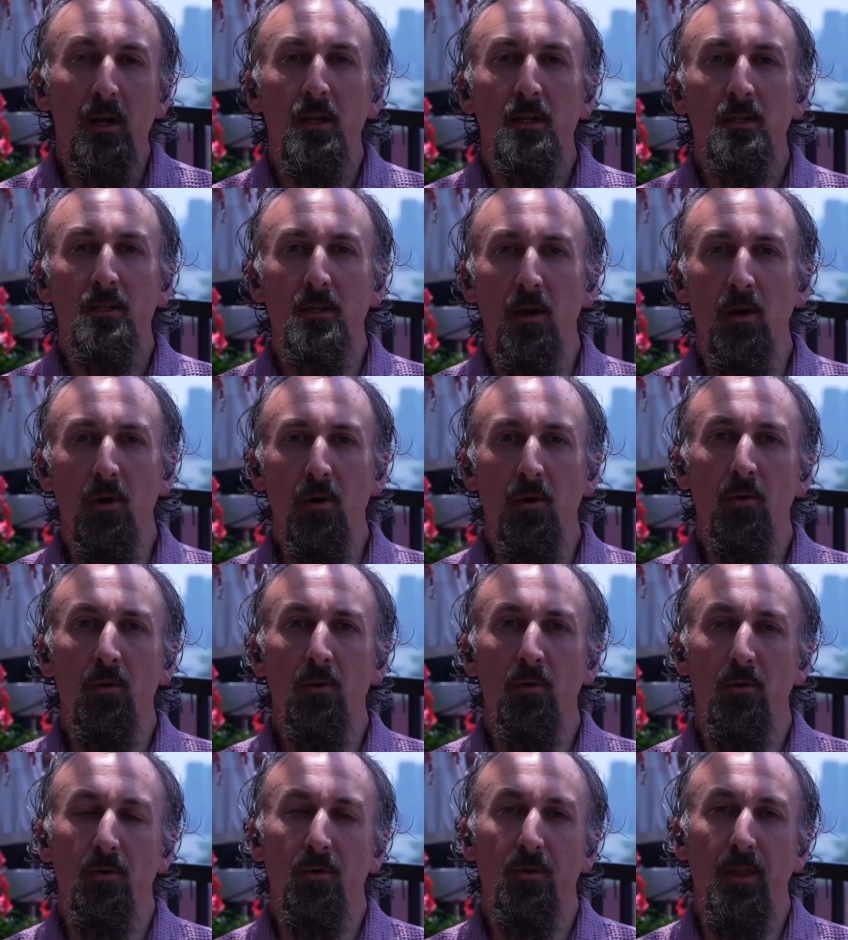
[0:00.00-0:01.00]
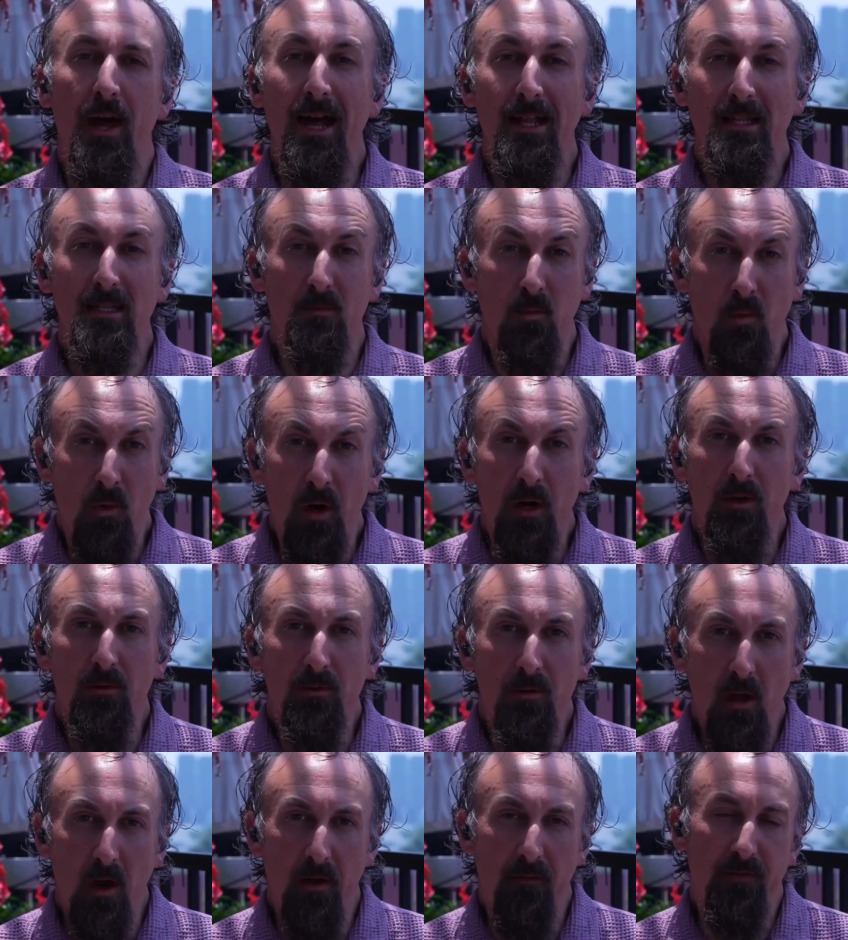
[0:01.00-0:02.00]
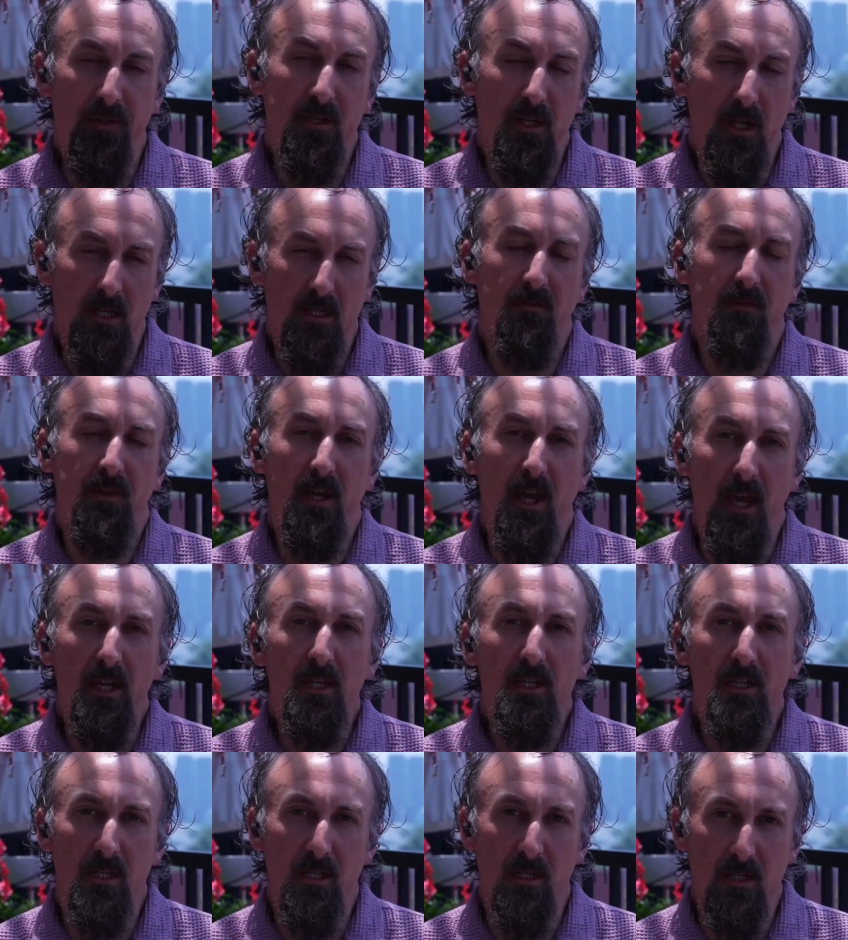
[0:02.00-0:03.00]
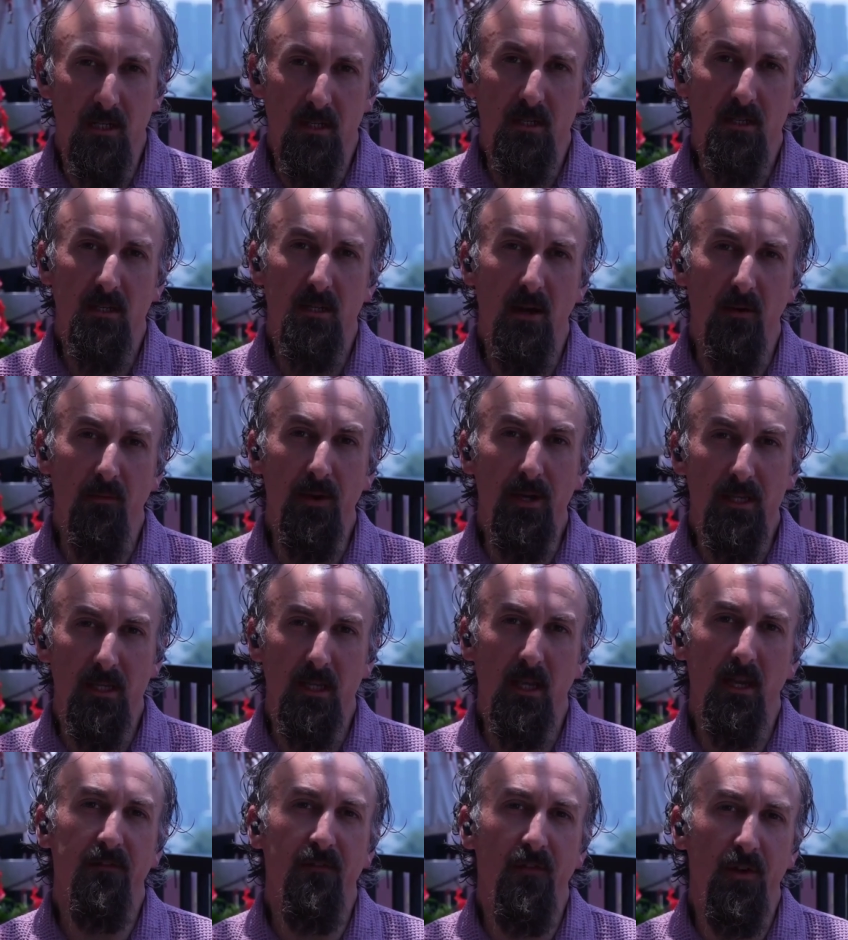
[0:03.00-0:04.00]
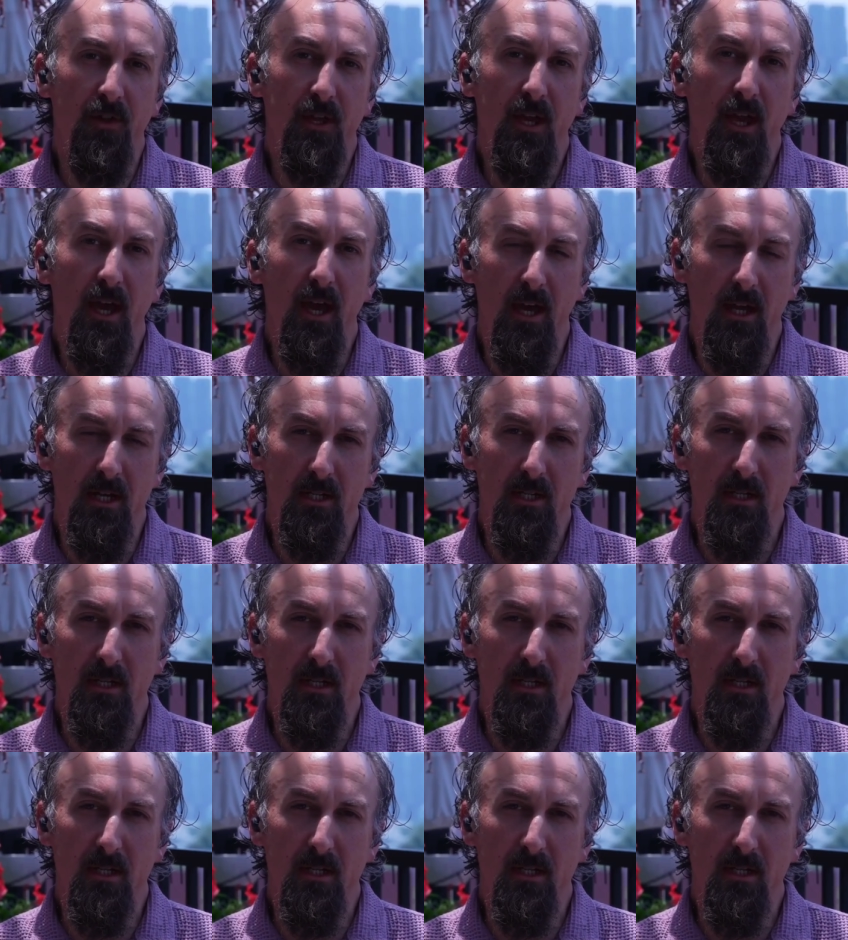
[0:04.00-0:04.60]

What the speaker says: So that's one of the justifications that we see for the edge,